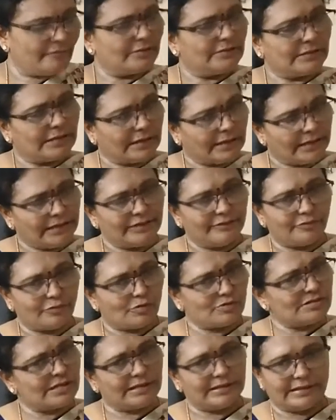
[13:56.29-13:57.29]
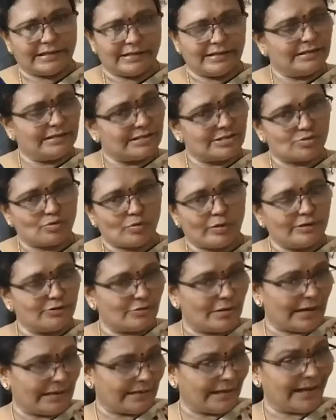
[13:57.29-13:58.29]
with a great force, and it is
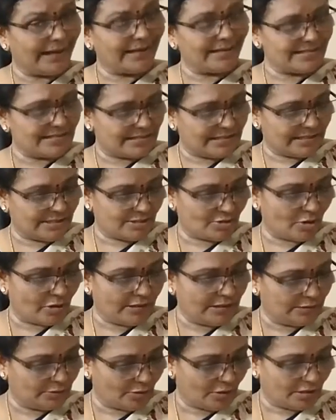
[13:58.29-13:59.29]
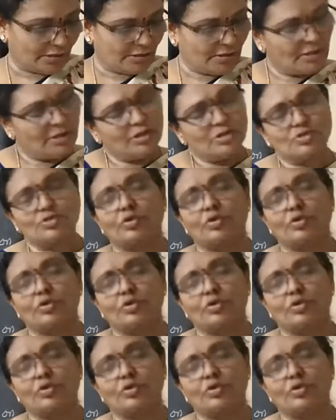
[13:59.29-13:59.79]
going to attack us. He thought.